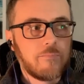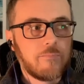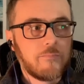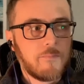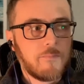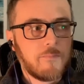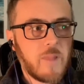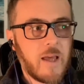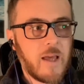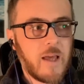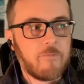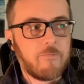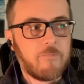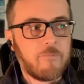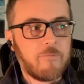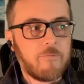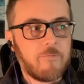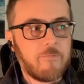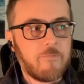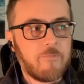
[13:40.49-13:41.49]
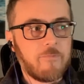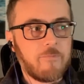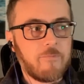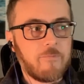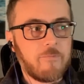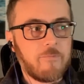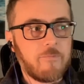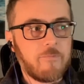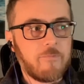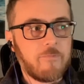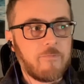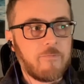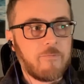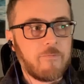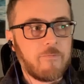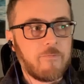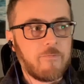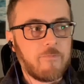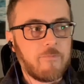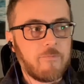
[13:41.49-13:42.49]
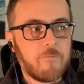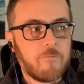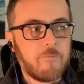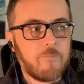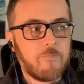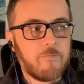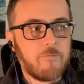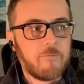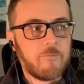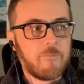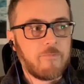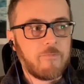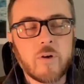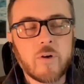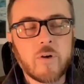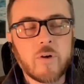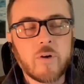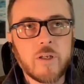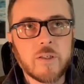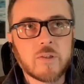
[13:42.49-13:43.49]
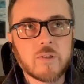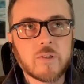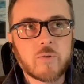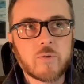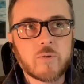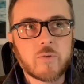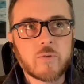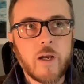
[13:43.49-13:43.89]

that play of light or whatever it is, right?